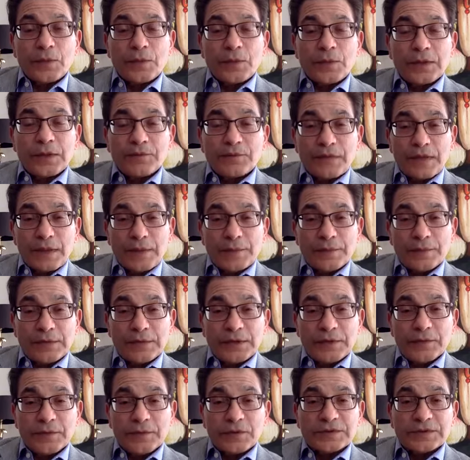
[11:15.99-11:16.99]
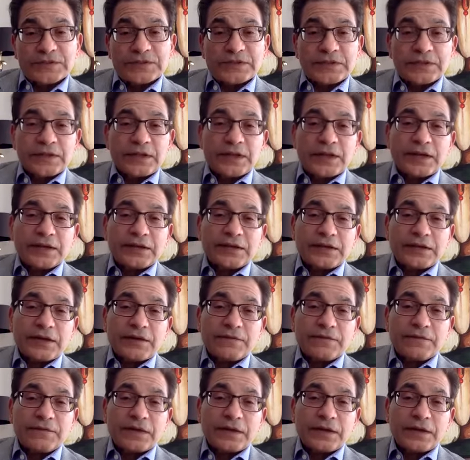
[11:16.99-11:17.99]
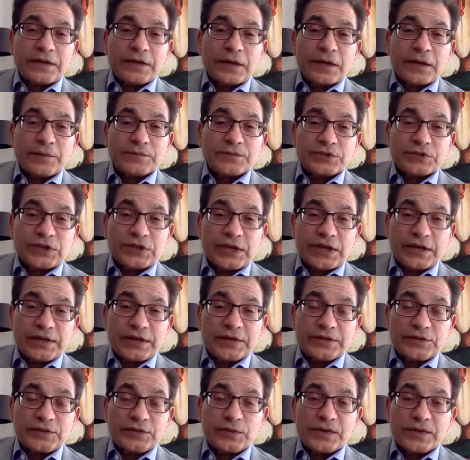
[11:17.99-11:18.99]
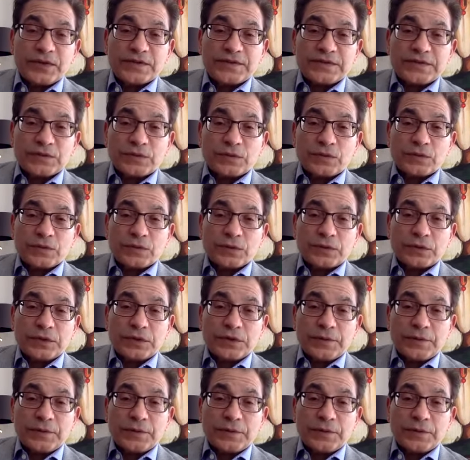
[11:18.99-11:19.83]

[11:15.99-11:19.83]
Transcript: with a family because they had a deaf and dumb child, 2 years old.